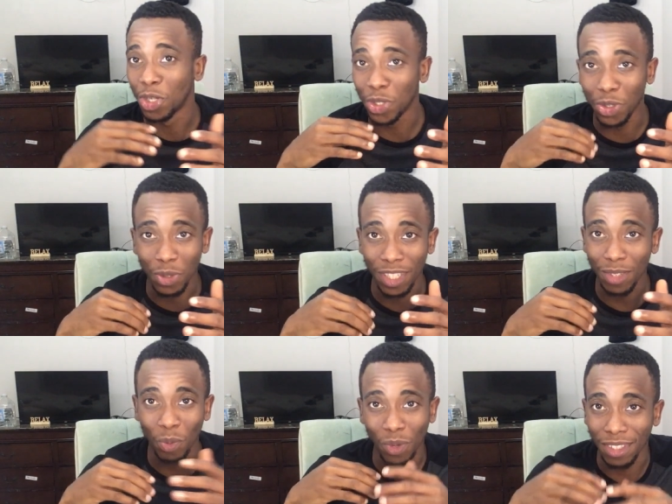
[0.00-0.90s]
great,
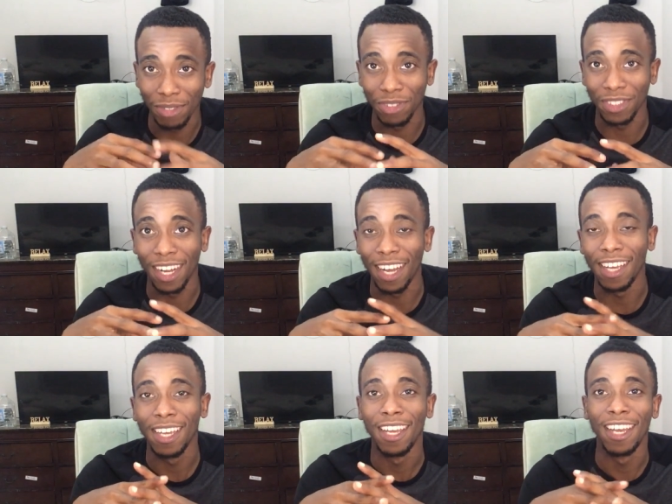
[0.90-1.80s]
wonderful guy,
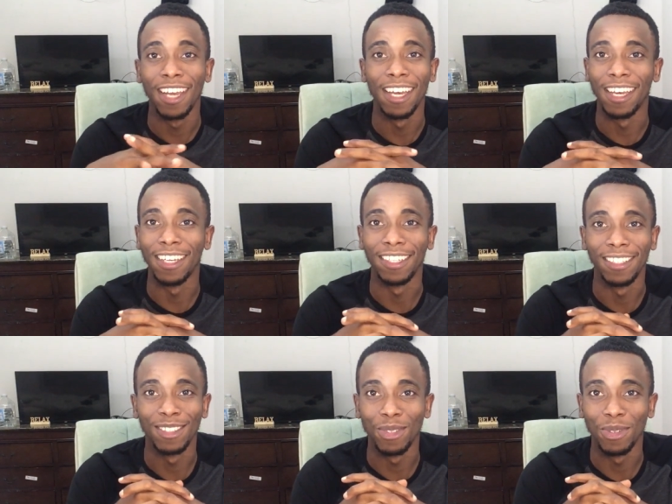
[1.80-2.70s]

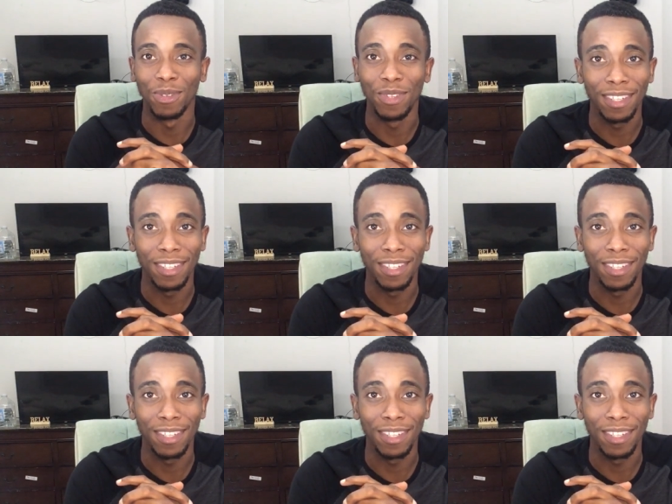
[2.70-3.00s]
and you know,